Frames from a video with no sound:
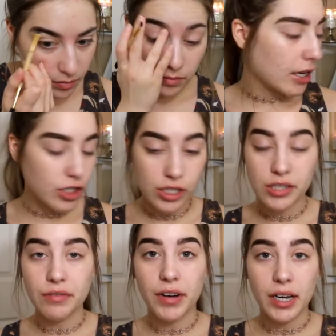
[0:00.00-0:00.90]
I just
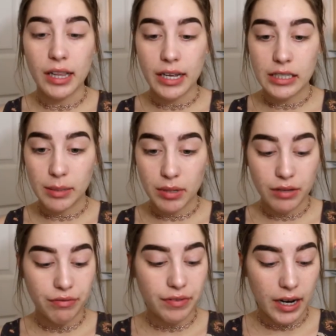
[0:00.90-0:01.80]
finally accepted
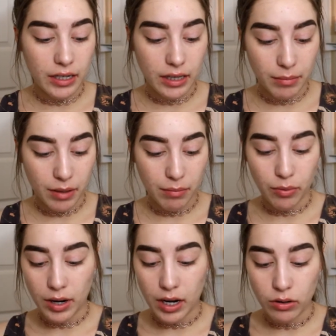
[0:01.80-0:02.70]
the fact that my
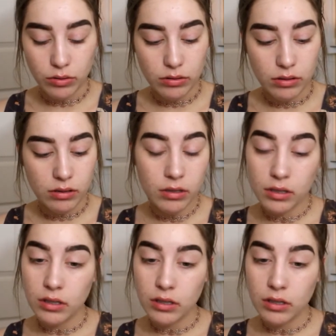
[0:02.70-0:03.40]
brows